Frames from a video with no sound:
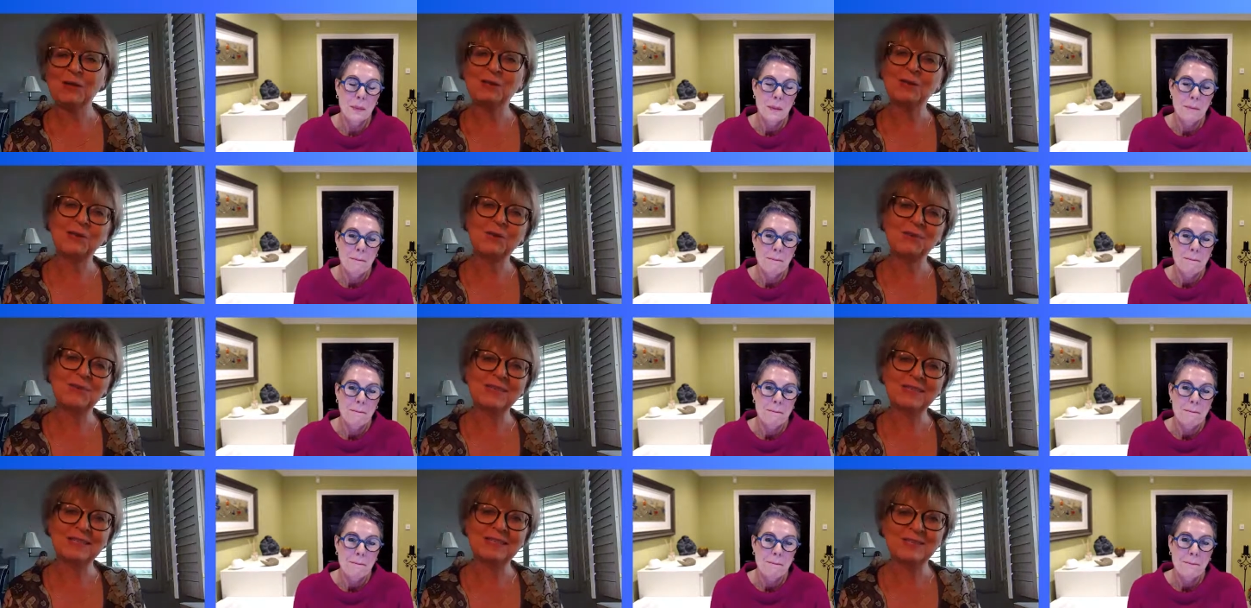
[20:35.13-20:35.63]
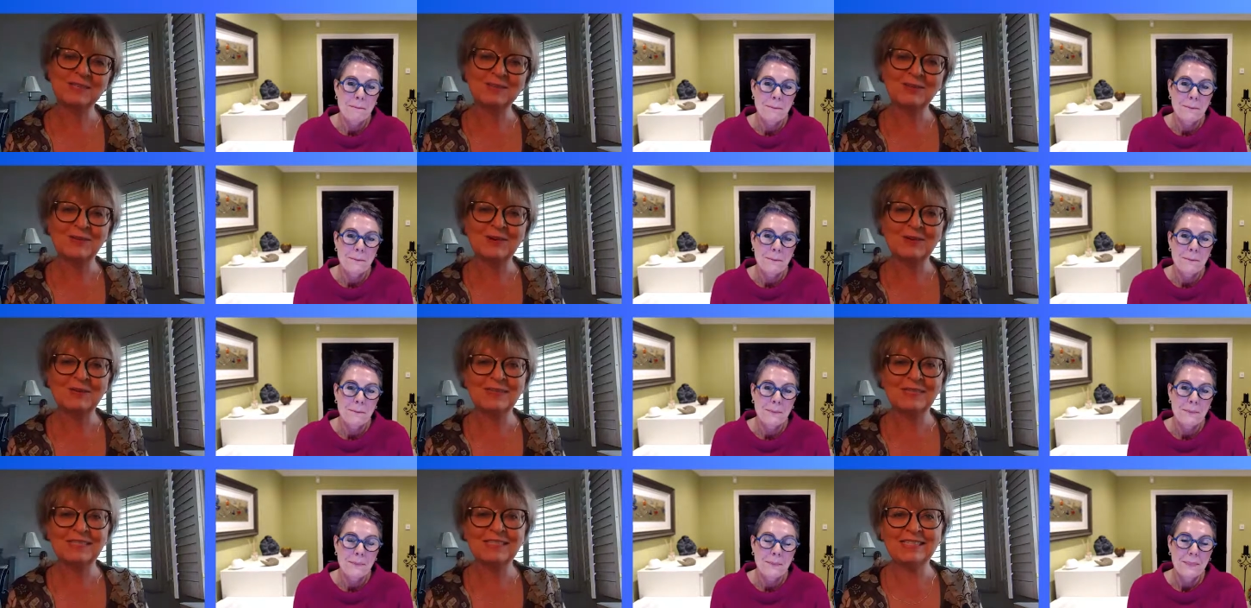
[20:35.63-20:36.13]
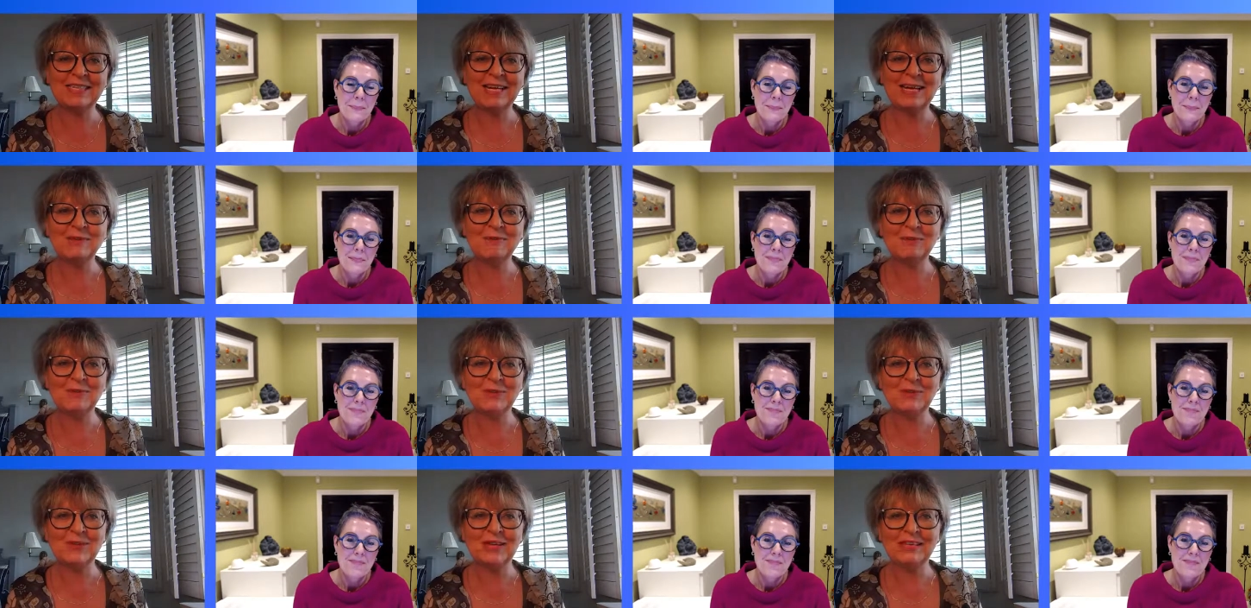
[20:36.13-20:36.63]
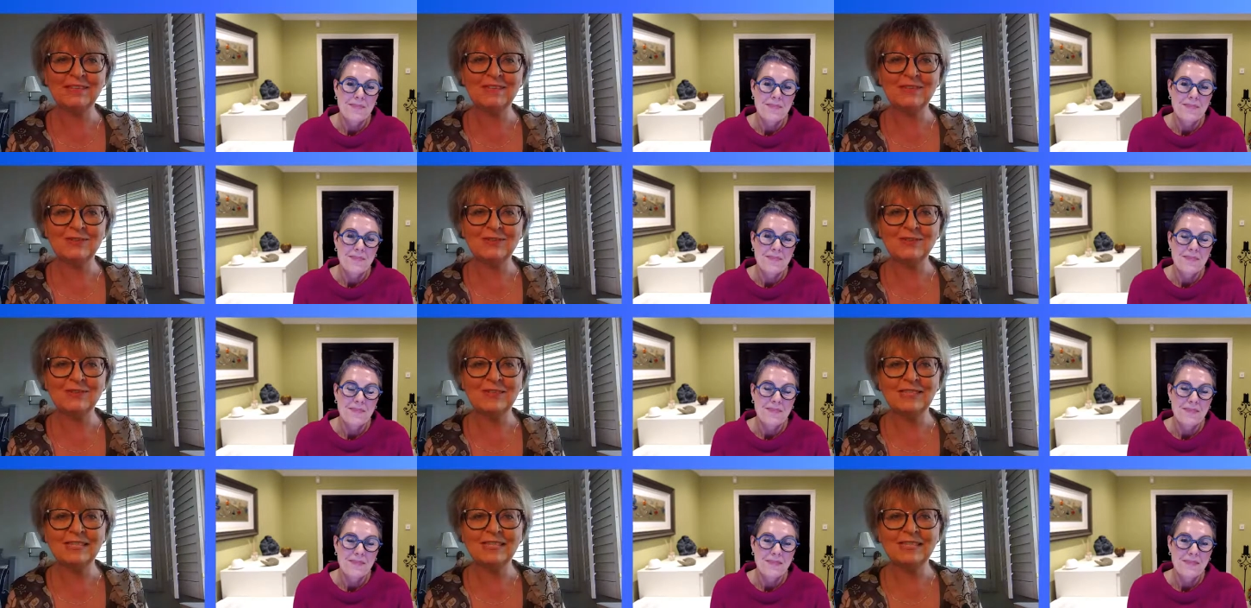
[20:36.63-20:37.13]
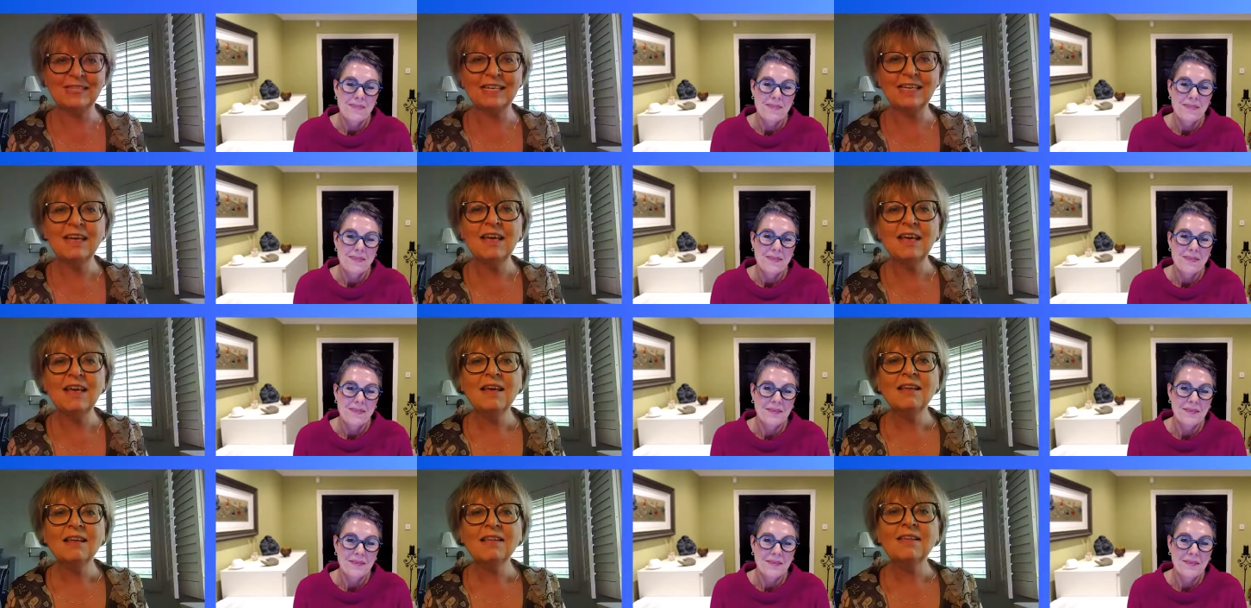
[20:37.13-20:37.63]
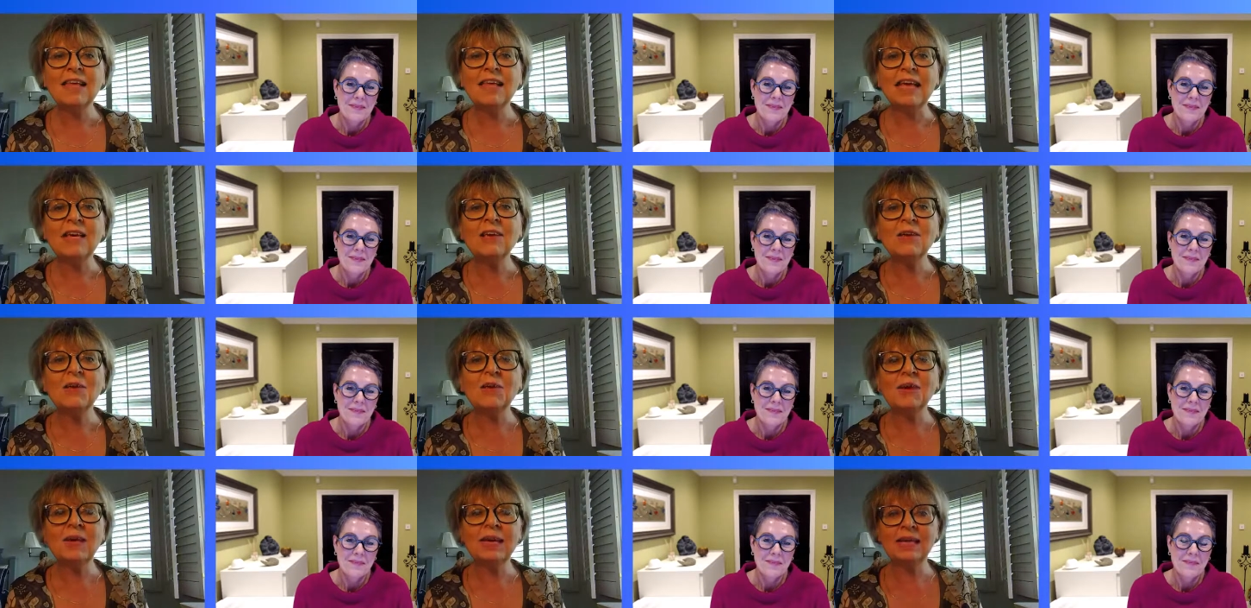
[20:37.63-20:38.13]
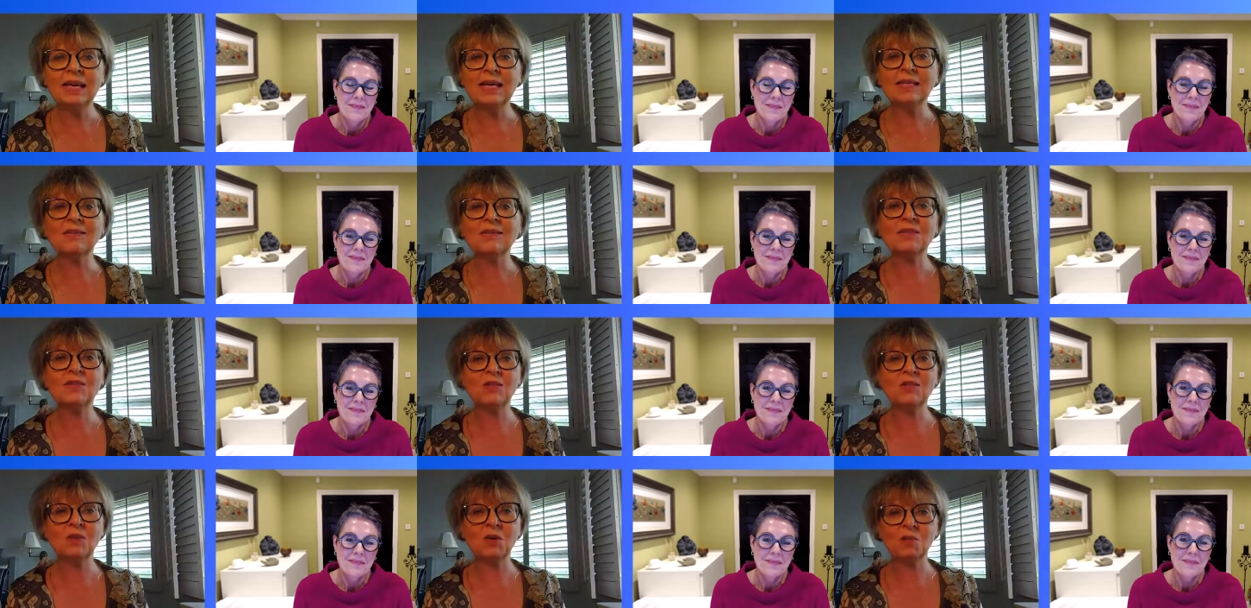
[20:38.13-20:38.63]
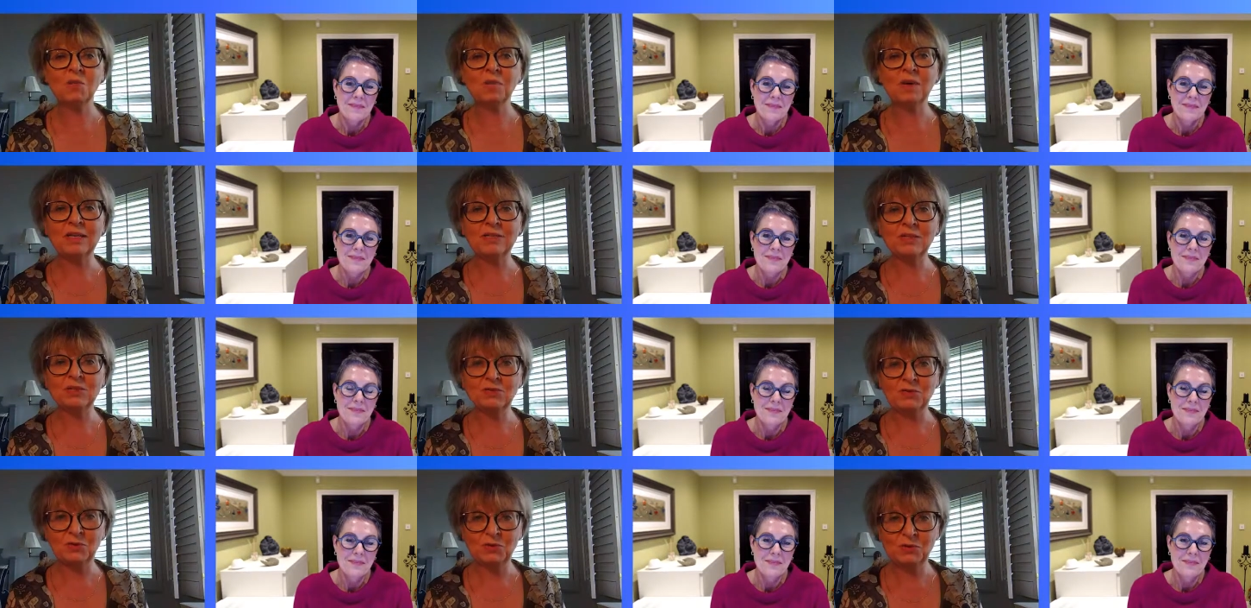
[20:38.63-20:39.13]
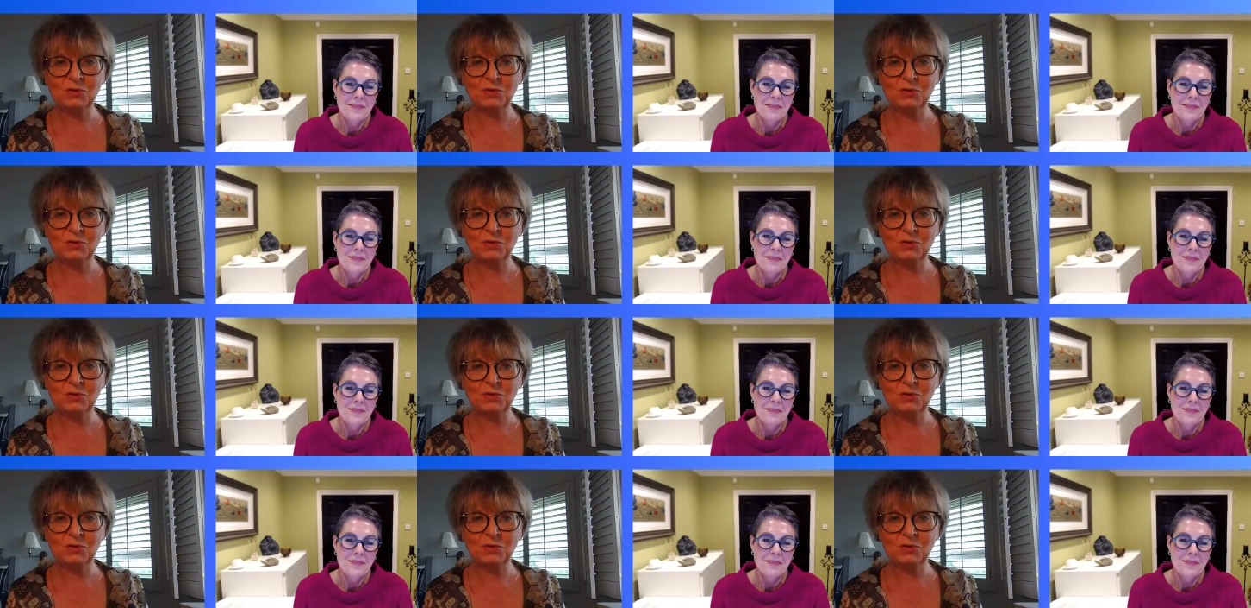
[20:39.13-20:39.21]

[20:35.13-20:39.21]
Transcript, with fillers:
Speaker 1: closing to our time together, Tracy. Thank you again so much for